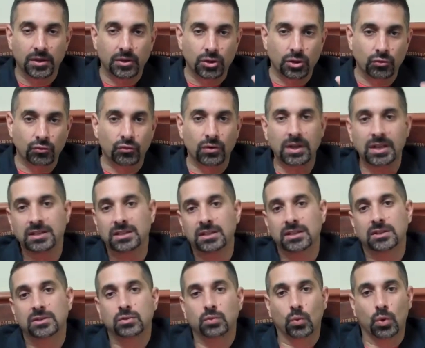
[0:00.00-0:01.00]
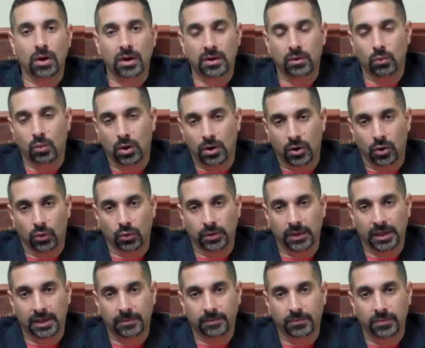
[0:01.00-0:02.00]
The reason is one and one
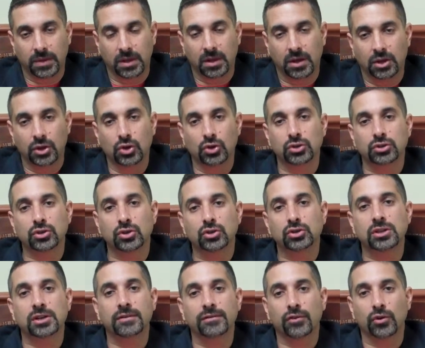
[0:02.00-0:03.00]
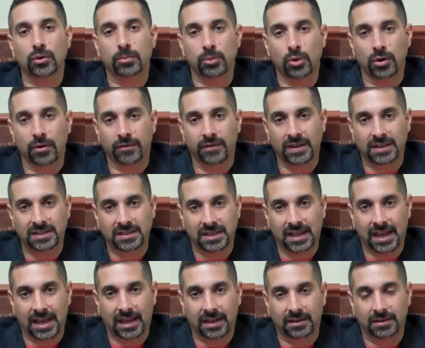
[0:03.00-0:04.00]
only. You're searching for a perfect
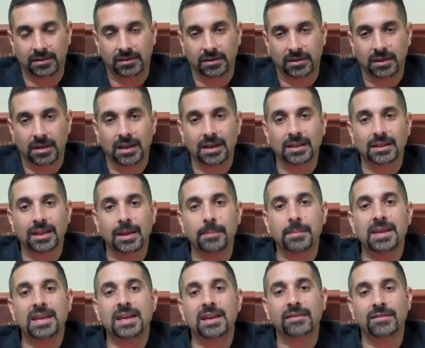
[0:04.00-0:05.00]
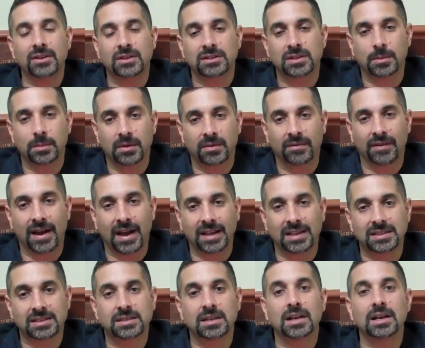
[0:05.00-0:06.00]
scan. Let me give you some
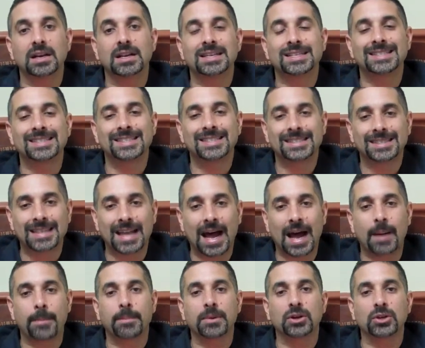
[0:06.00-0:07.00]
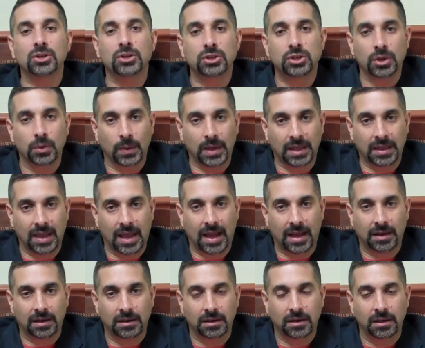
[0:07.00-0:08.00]
advice. Stop doing that.
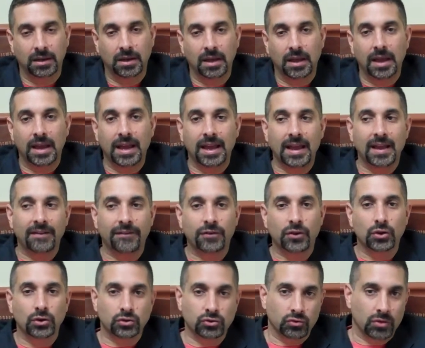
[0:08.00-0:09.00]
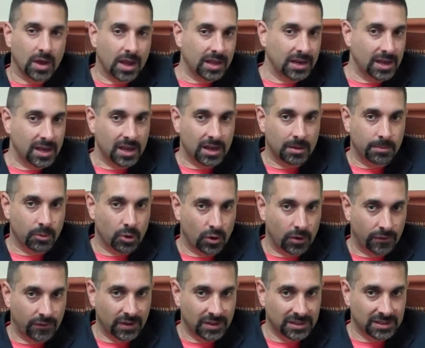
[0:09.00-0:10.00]
If you're trying to get a
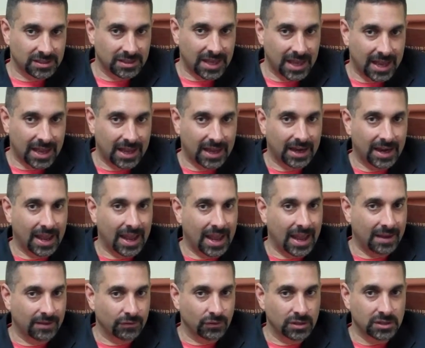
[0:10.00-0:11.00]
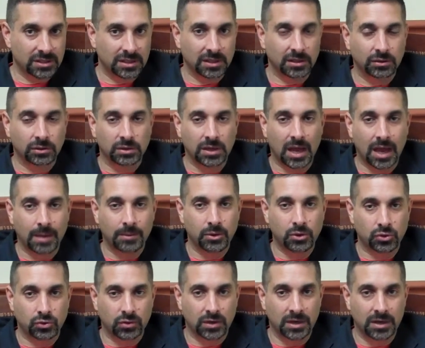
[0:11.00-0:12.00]
perfect scan every single time you
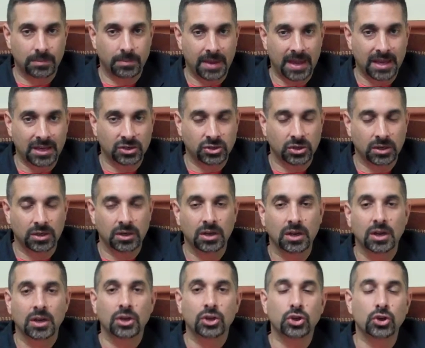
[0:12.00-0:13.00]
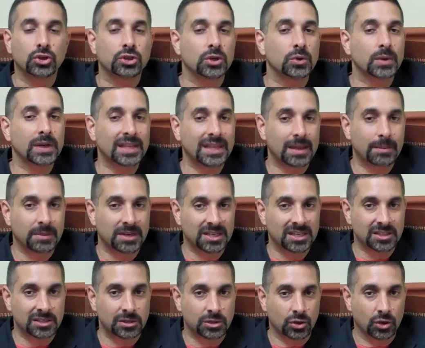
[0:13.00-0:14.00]
treat a patient, you're doing them a
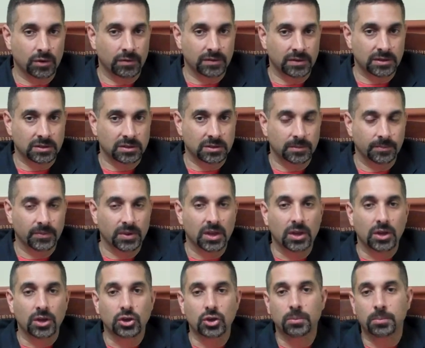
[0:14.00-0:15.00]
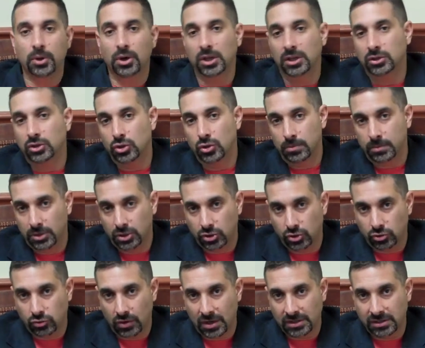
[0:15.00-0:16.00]
disservice. You're putting too much
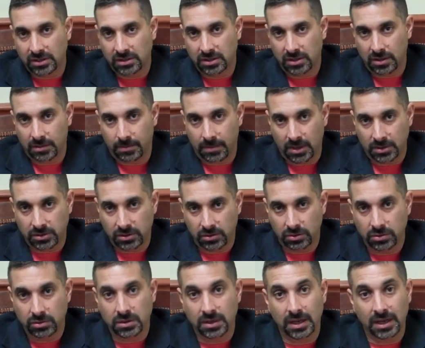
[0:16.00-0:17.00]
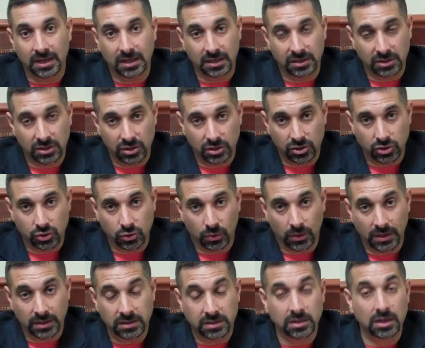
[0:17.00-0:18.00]
stress into the muscles and into the
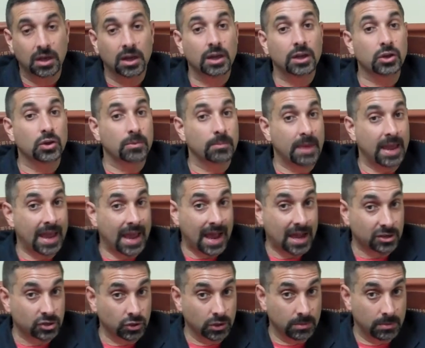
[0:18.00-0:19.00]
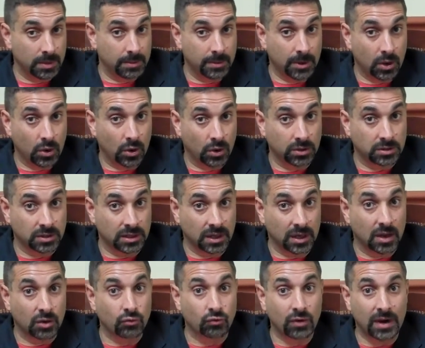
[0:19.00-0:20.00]
joints. You may actually be causing
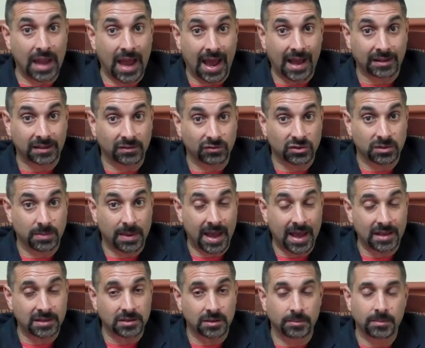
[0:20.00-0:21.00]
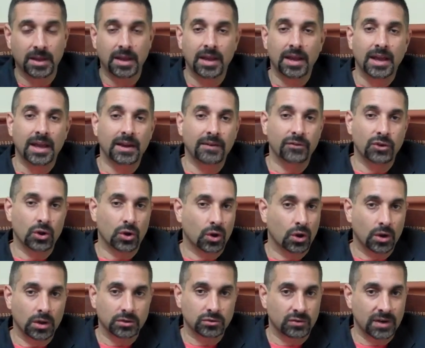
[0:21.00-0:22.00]
reactive spasm. And if you
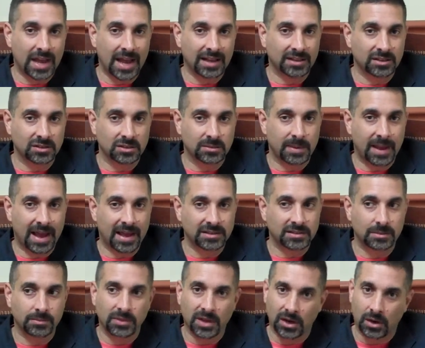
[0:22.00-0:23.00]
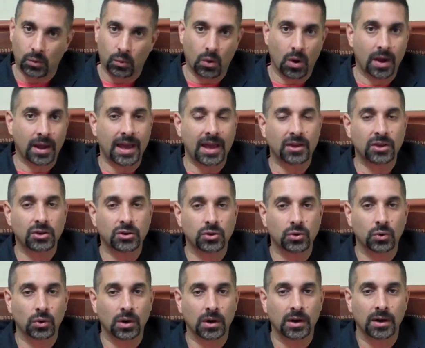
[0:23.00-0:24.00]
cause reactive spasm, they're going to walk out your
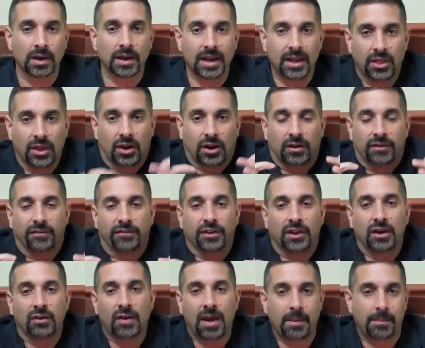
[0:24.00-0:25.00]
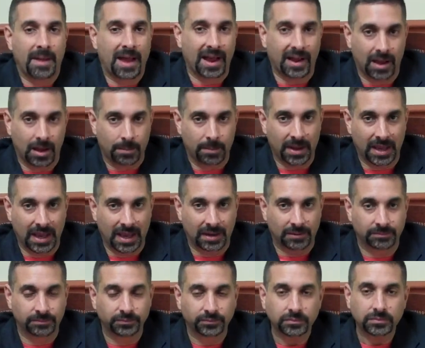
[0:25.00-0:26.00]
door and they're going to flare right back up again.
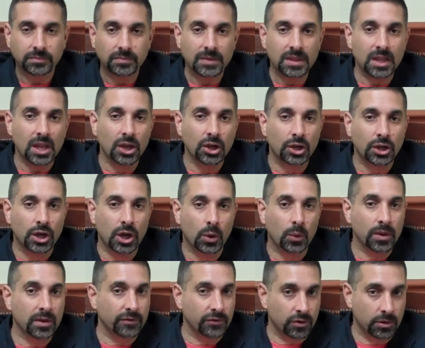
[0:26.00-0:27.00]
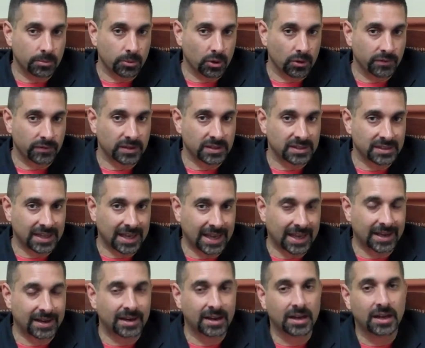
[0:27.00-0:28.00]
Going for a perfect
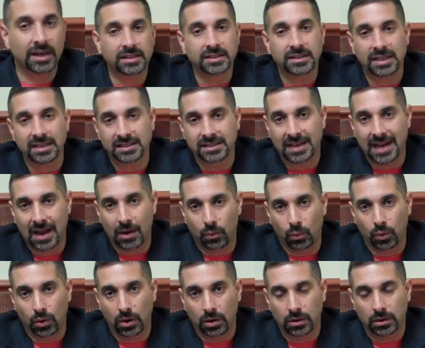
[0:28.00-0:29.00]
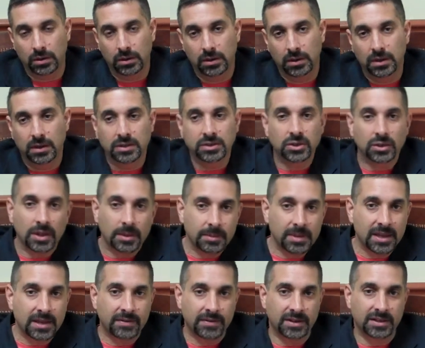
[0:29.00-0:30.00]
scan does not work. So let
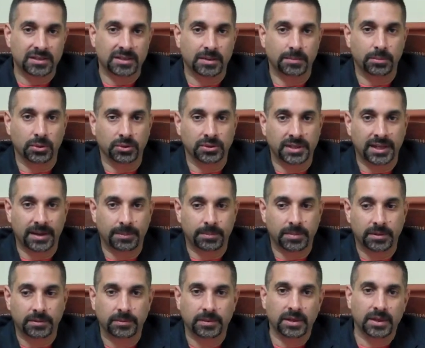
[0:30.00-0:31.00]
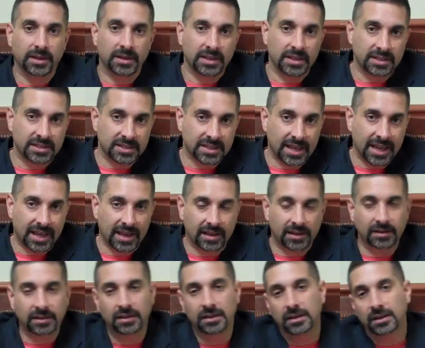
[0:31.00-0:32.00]
me give you a simple tip. You scan,
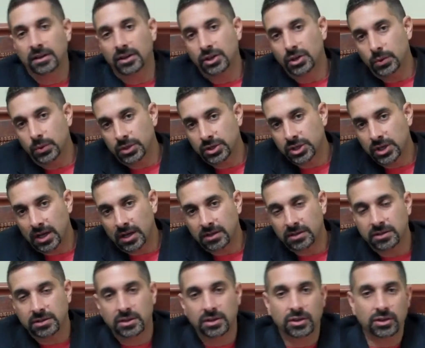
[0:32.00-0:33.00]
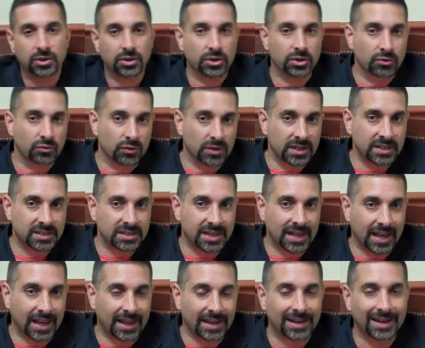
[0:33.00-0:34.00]
you adjust, you
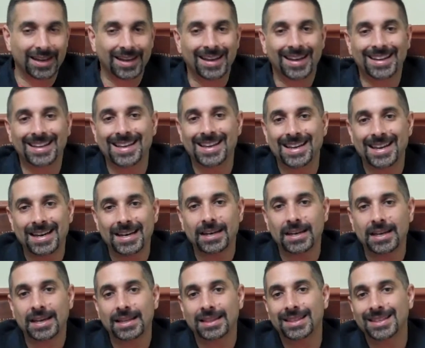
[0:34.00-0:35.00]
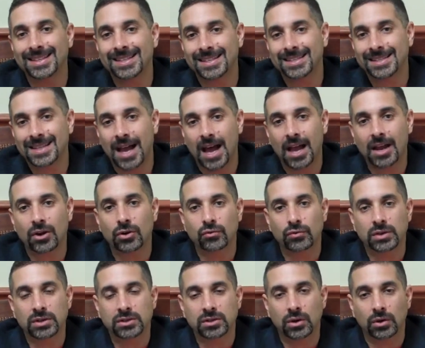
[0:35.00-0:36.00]
rescan. You didn't get the desired
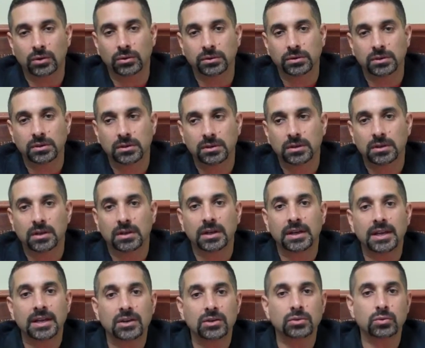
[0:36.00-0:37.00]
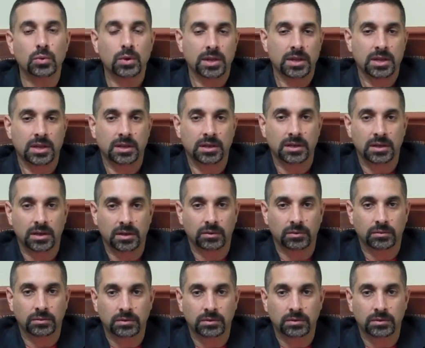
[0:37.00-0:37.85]
result. Here's what you can do.